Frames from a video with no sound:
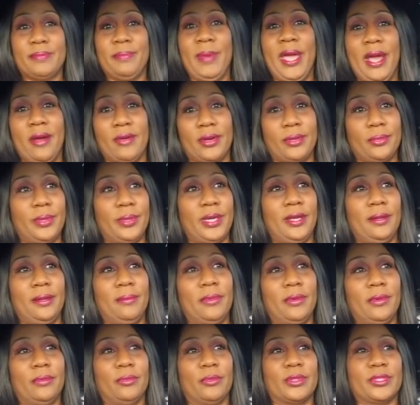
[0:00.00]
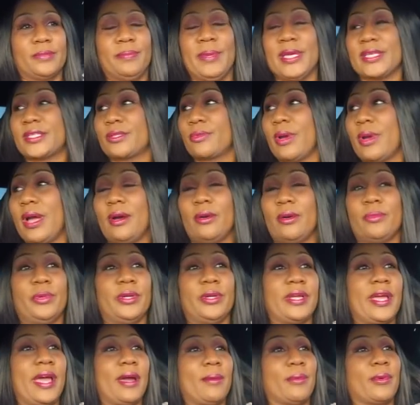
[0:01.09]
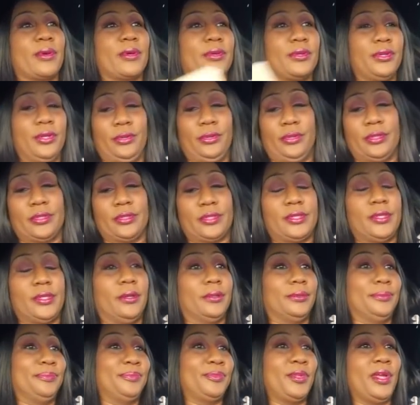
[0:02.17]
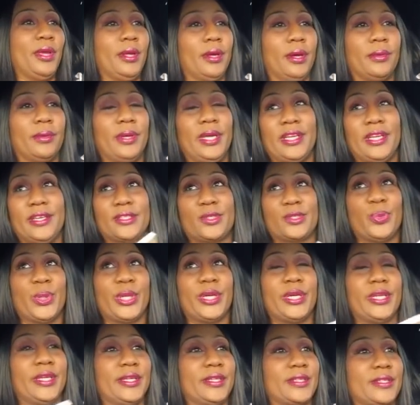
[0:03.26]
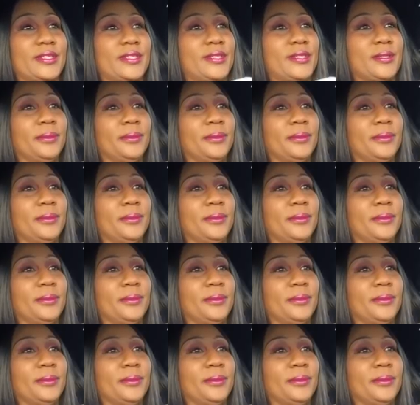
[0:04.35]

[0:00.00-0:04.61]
married when he was messing around with GabUnion. So, you know, it is what it is.